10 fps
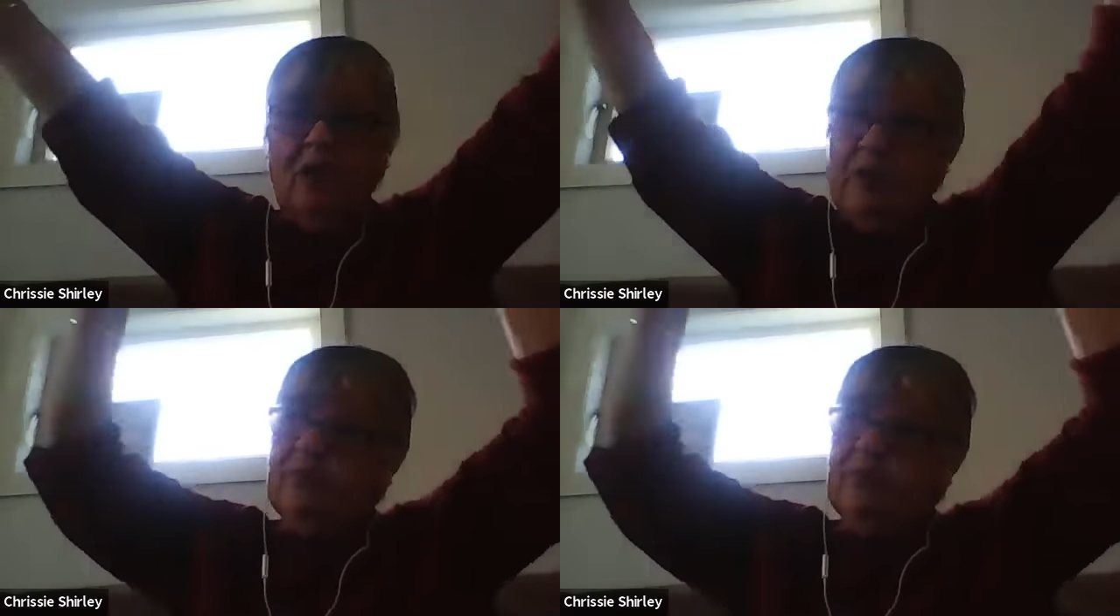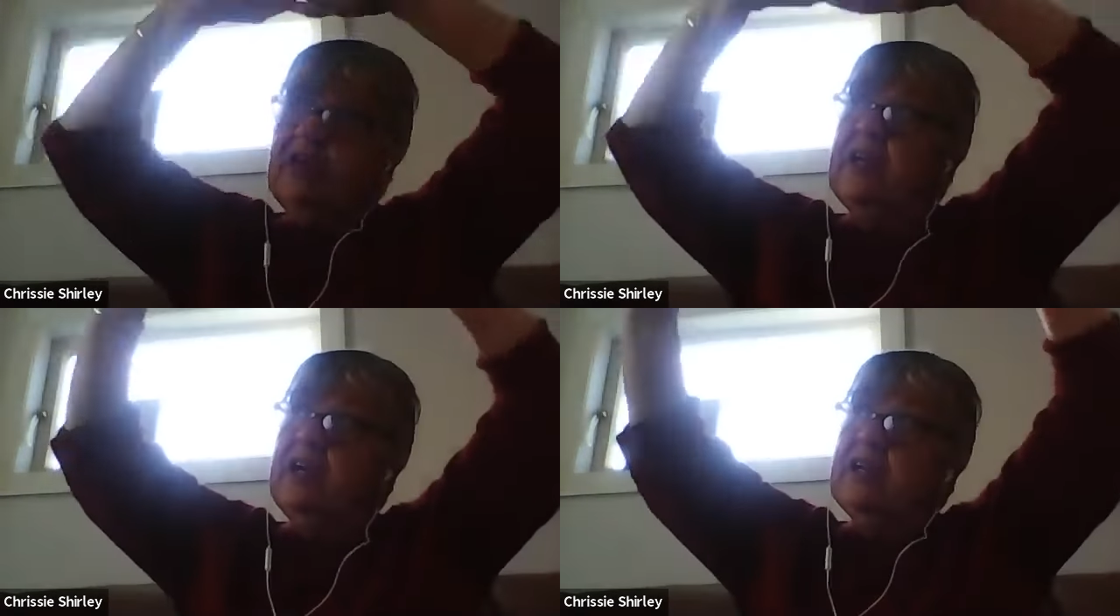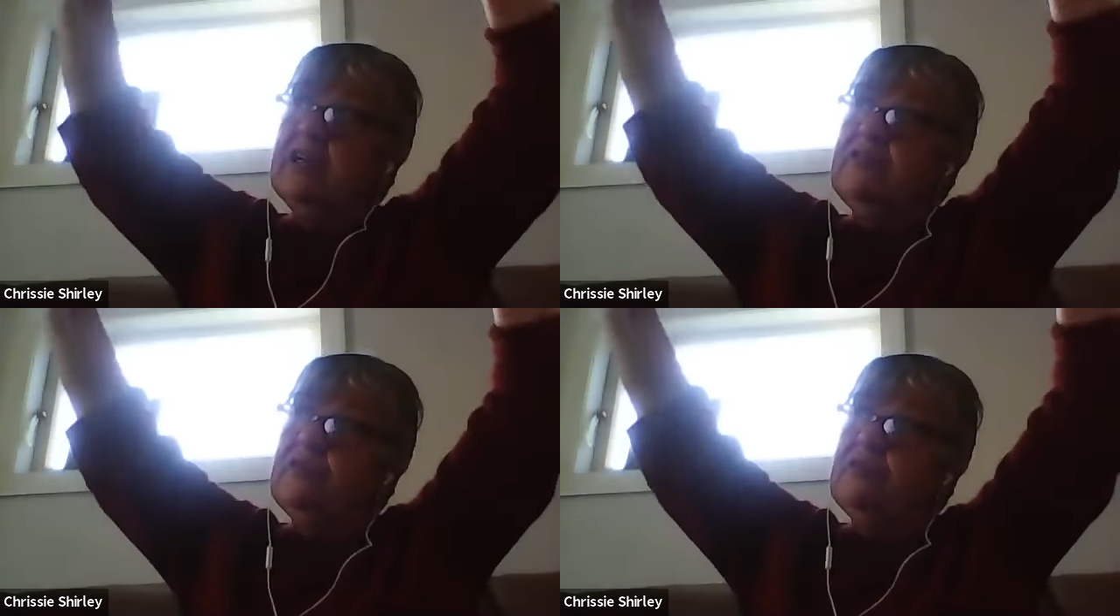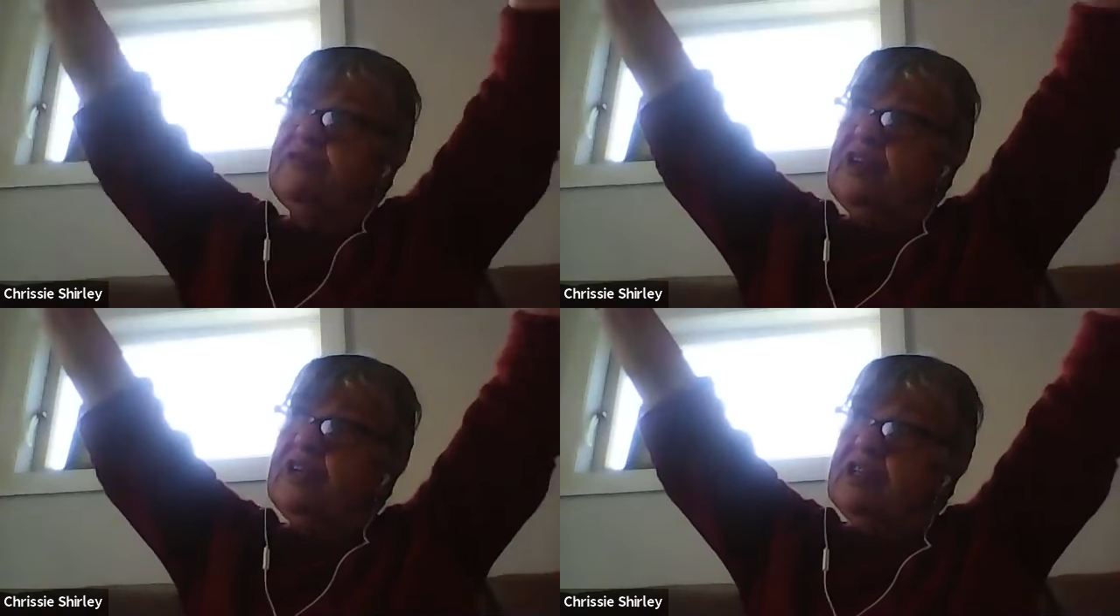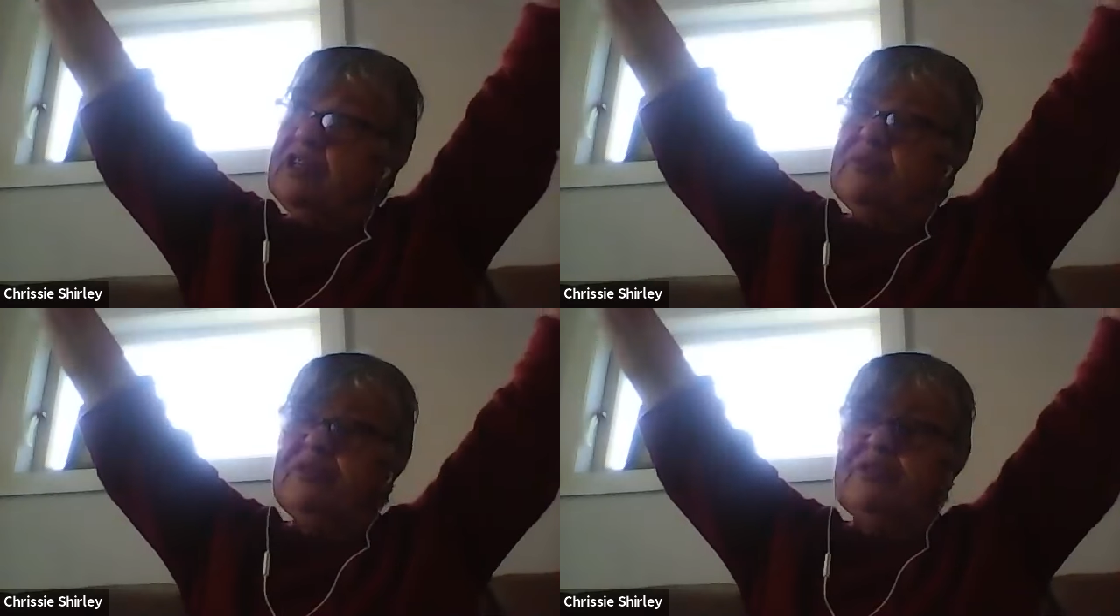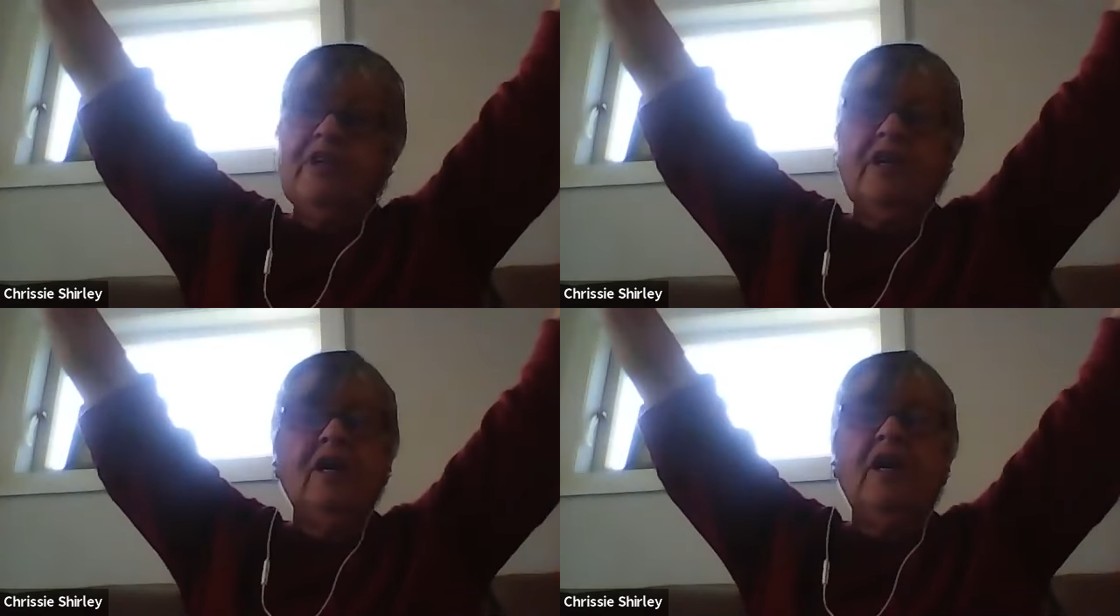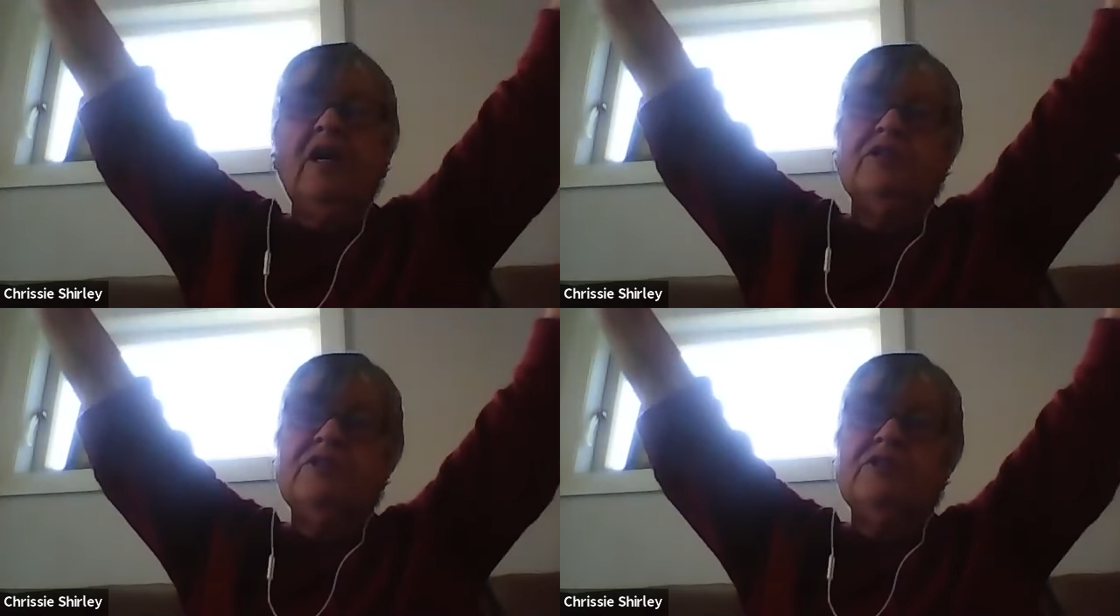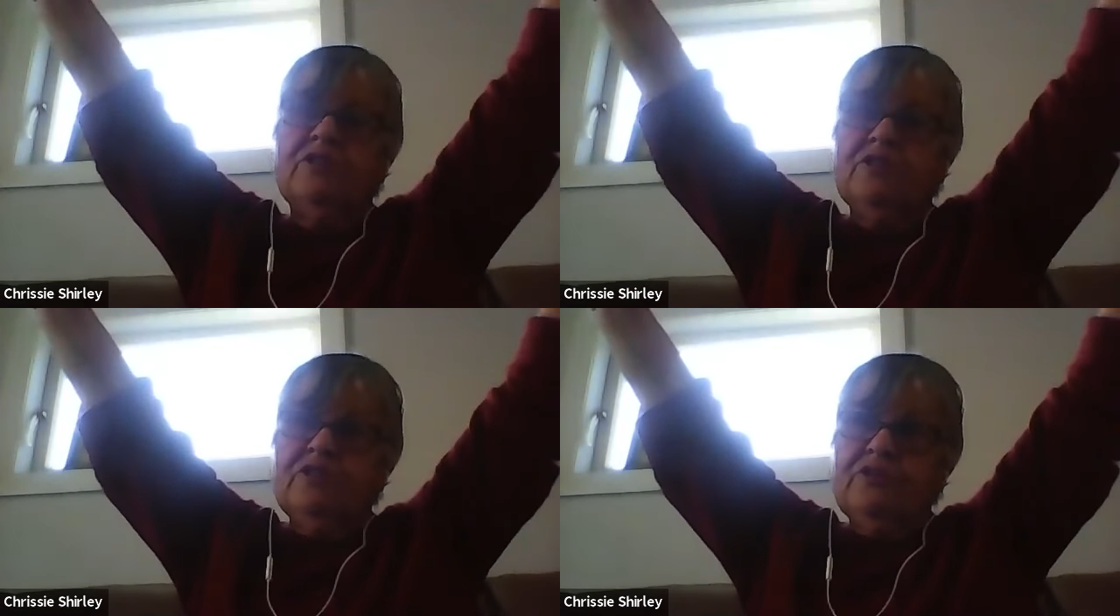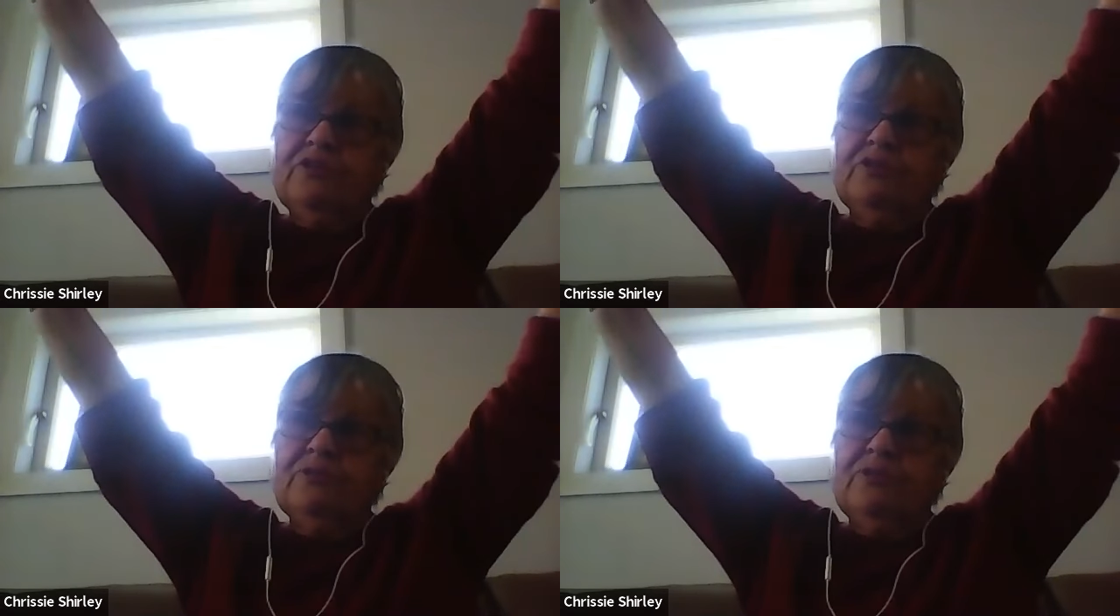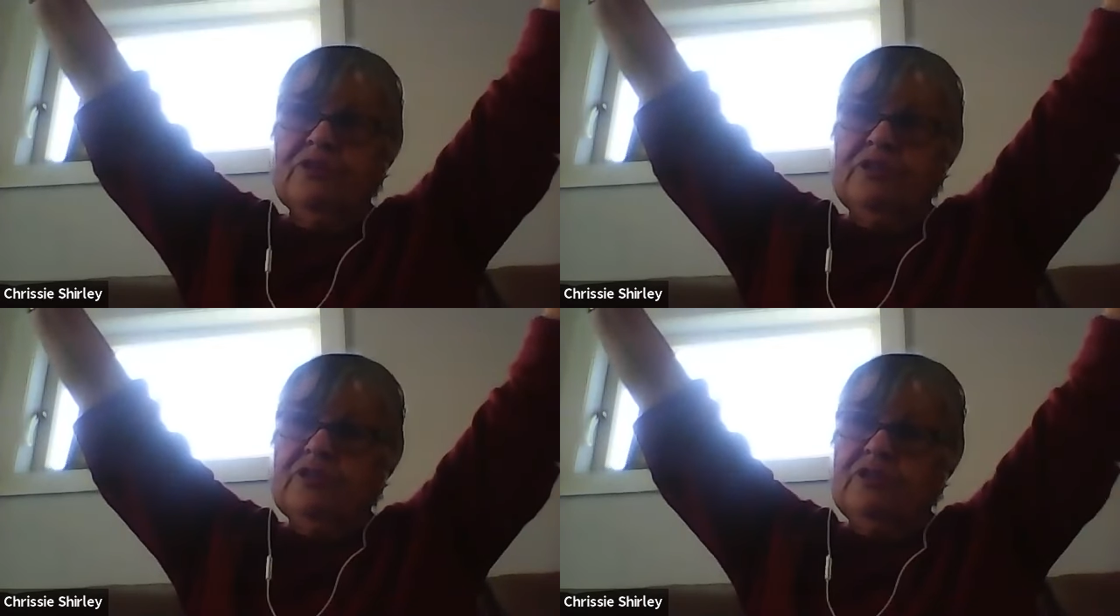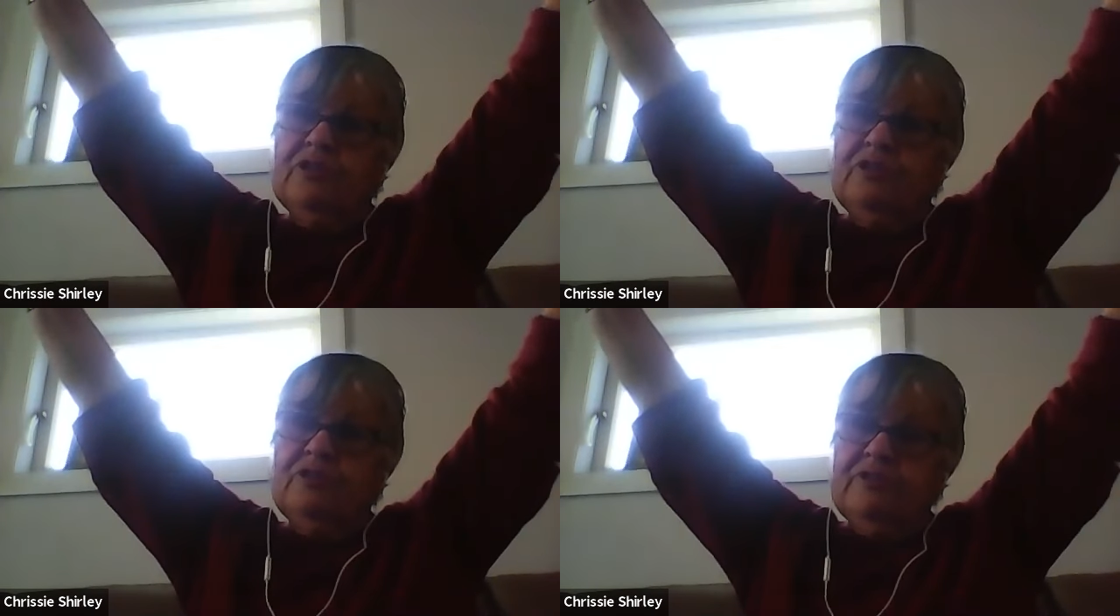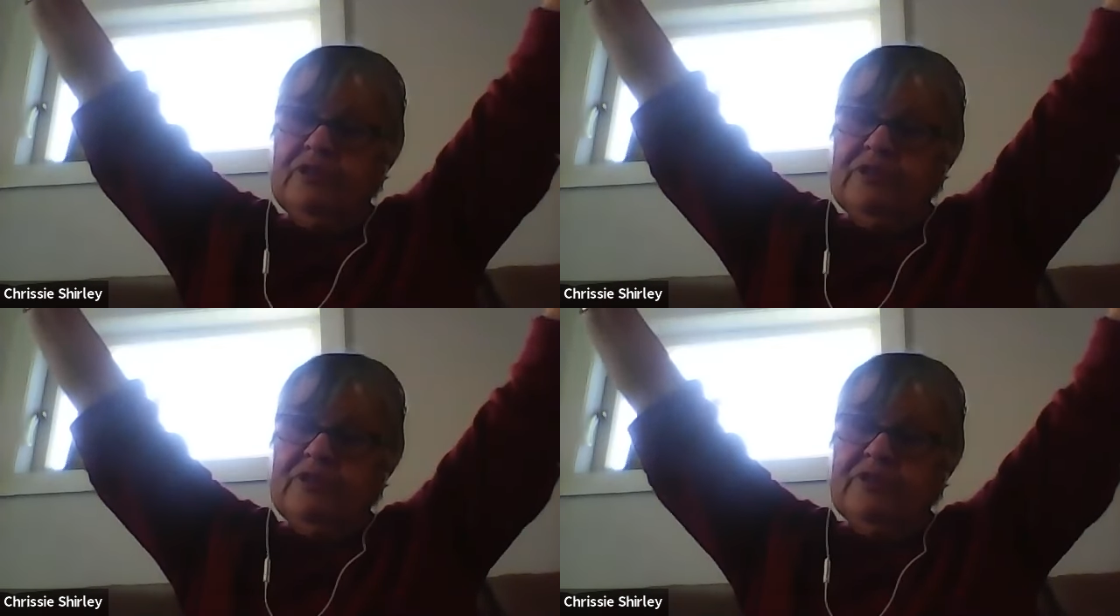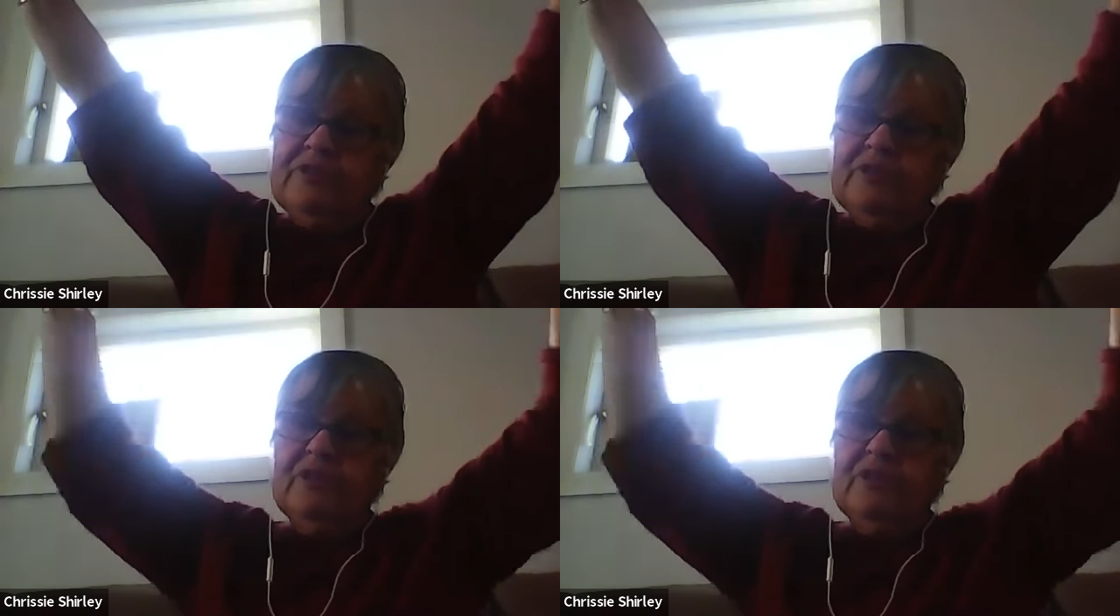up and out of your fingertips out to the universe.